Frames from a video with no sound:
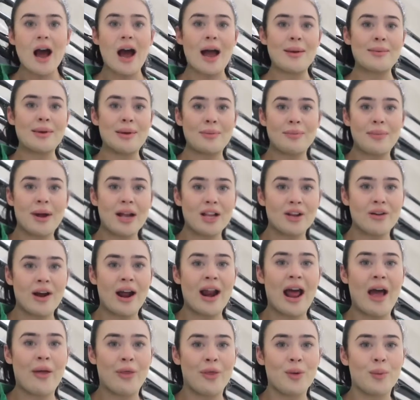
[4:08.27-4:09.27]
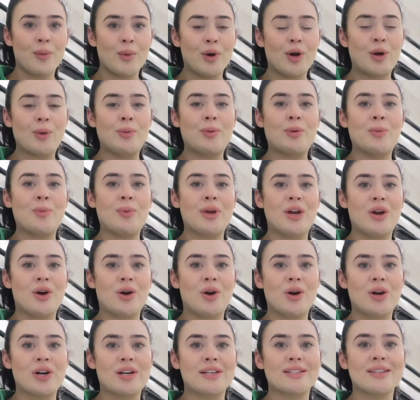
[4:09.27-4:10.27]
I'm in Ballarat at the moment
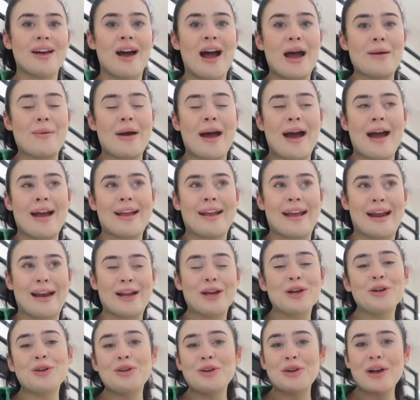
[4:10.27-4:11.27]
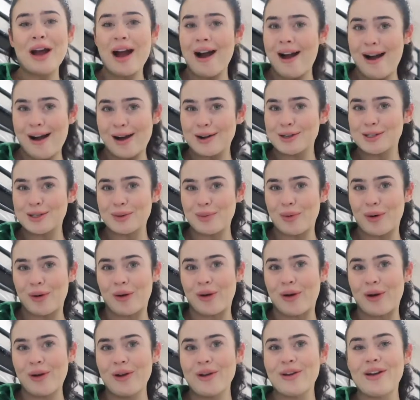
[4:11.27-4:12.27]
because I'm getting a new car
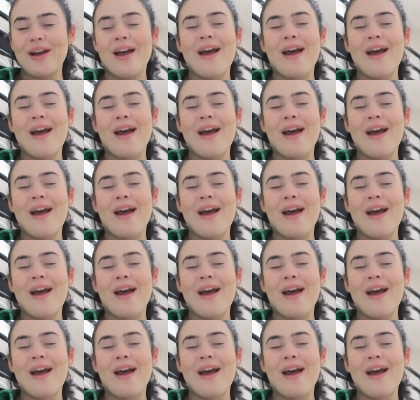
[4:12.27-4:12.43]
tomorrow,